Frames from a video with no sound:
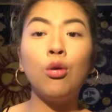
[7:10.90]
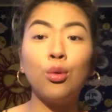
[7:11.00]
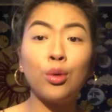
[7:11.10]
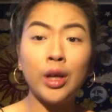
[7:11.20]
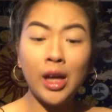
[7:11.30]

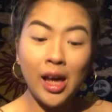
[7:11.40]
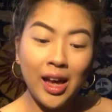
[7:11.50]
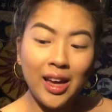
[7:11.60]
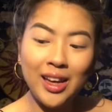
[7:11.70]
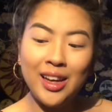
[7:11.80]

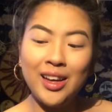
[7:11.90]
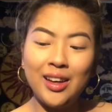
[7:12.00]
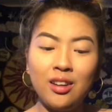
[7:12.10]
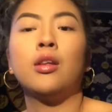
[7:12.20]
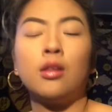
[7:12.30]

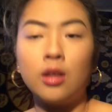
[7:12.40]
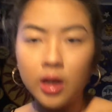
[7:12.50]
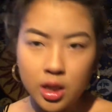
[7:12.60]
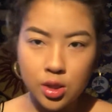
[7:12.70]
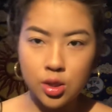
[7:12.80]
Okay,
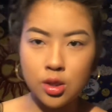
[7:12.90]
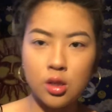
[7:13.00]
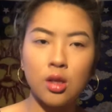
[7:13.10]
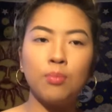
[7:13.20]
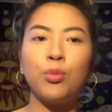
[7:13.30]
next,
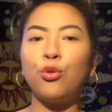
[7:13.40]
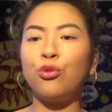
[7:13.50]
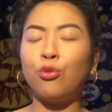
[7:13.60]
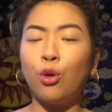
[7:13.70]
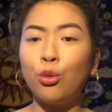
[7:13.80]

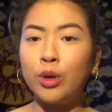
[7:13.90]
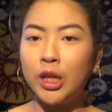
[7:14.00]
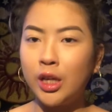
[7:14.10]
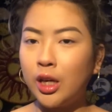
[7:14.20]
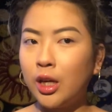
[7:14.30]
before we
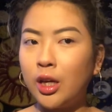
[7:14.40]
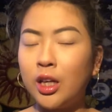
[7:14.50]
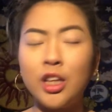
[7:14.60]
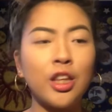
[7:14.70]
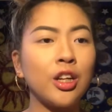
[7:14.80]
get
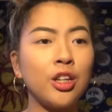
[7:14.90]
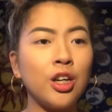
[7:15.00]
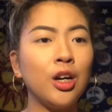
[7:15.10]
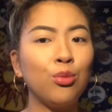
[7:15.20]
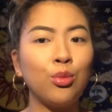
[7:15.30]
anything
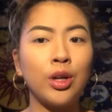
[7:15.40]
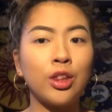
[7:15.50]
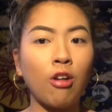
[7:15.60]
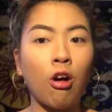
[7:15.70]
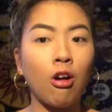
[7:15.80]
done with
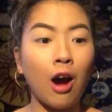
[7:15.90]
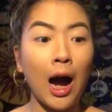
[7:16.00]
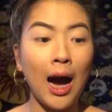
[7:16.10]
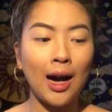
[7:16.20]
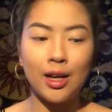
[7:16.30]
our
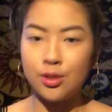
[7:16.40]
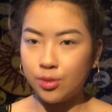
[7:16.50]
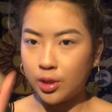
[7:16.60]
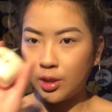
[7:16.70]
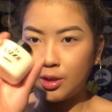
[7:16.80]
eyes,
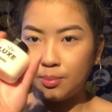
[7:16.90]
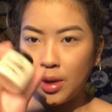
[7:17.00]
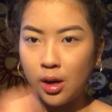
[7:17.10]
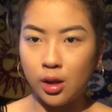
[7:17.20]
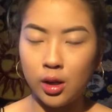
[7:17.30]
we're gonna
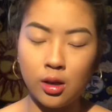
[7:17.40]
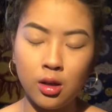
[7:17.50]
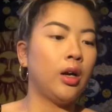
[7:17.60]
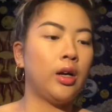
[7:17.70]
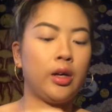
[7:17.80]
bake.
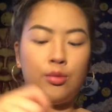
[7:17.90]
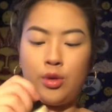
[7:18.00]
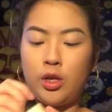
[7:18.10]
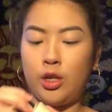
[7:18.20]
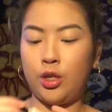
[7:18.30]
And
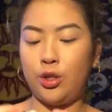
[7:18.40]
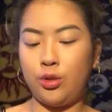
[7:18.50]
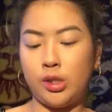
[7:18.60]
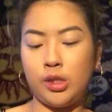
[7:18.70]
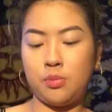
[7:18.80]
we're gonna
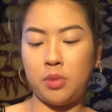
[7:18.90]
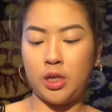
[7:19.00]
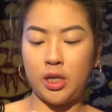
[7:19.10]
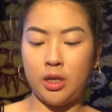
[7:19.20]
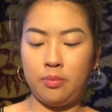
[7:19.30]
use this
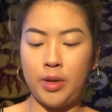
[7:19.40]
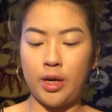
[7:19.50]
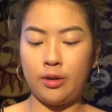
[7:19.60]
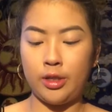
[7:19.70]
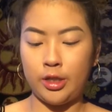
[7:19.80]
banana
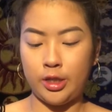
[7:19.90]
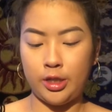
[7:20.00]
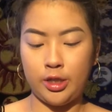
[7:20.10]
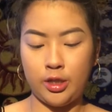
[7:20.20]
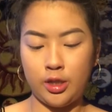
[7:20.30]

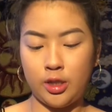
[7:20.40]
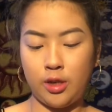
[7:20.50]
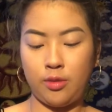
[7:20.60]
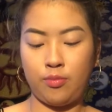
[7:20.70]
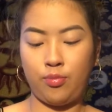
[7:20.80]
powder,
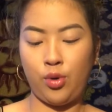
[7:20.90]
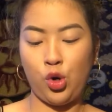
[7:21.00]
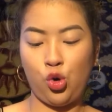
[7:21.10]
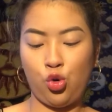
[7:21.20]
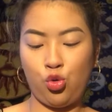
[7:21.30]

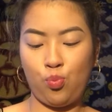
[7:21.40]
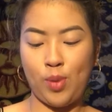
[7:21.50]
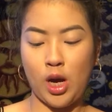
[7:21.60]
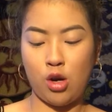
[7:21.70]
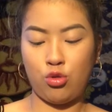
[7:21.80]
Pro
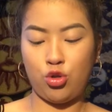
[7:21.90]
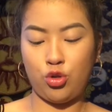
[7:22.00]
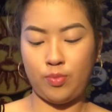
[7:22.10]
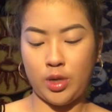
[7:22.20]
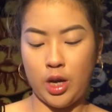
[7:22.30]
Powder
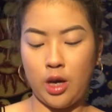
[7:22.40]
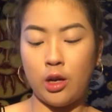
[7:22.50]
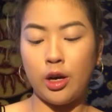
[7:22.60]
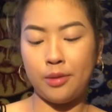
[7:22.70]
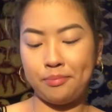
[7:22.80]

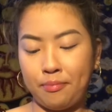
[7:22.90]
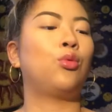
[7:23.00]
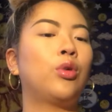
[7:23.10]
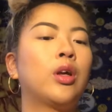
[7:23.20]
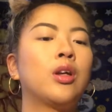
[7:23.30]
Banana.
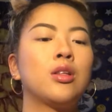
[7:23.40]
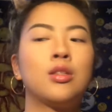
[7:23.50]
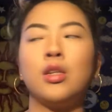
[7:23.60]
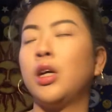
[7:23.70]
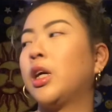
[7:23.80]
We're gonna
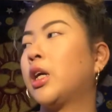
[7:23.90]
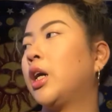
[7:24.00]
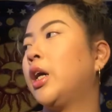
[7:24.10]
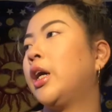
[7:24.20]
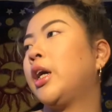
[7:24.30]
take
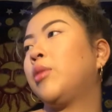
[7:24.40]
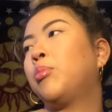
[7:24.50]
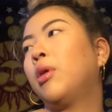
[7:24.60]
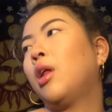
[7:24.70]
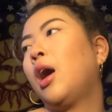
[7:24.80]
a
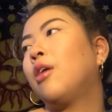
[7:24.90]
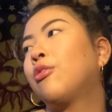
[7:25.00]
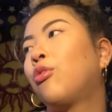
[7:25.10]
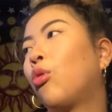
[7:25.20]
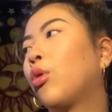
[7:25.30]

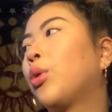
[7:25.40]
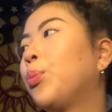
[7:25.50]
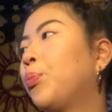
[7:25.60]
platform.